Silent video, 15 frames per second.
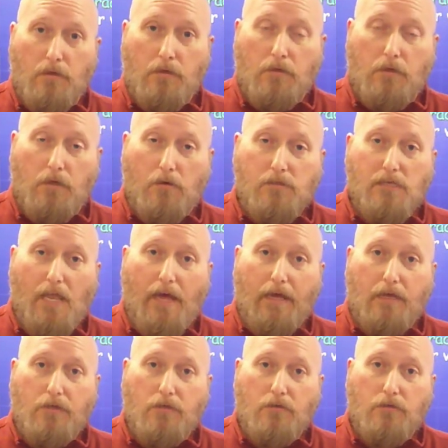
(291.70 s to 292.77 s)
You know, it's like
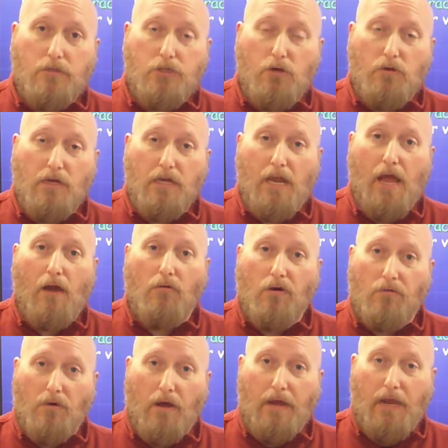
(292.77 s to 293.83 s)
shooting an
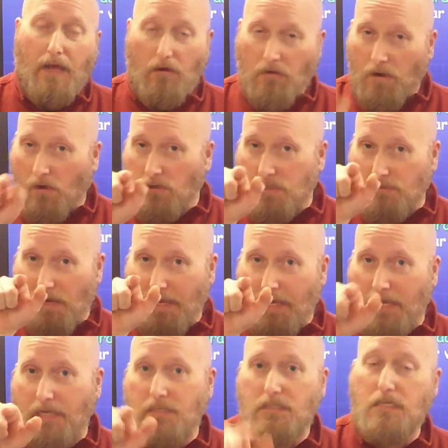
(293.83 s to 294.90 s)
arrow, right? How close am I
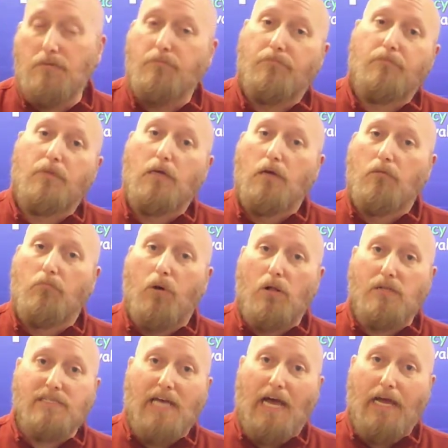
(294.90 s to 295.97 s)
getting to the
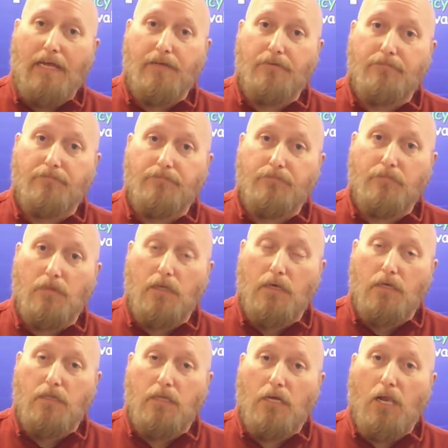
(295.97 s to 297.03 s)
bullseye?
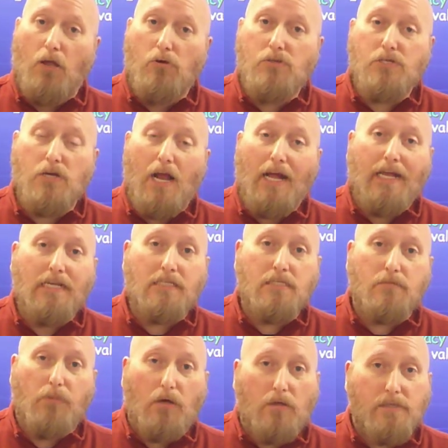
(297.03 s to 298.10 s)
The closer I get to the
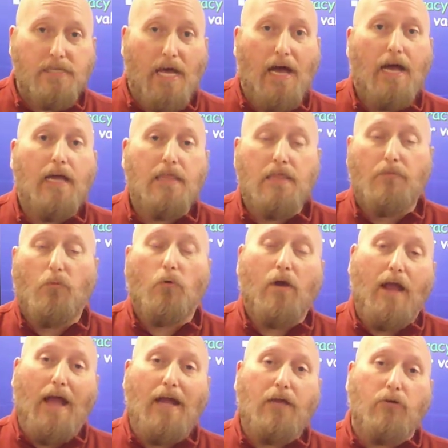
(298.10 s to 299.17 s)
bullseye, the more
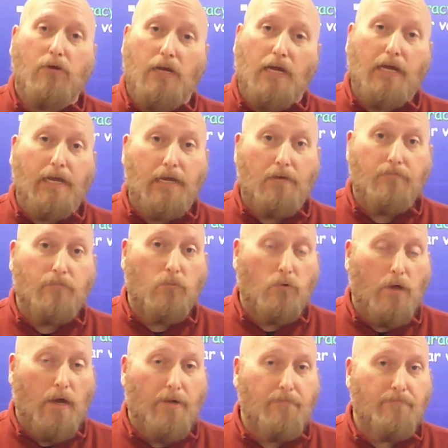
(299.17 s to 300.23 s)
accurate I am,
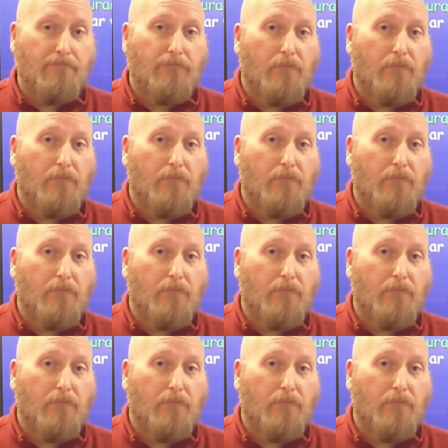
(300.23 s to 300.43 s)
okay?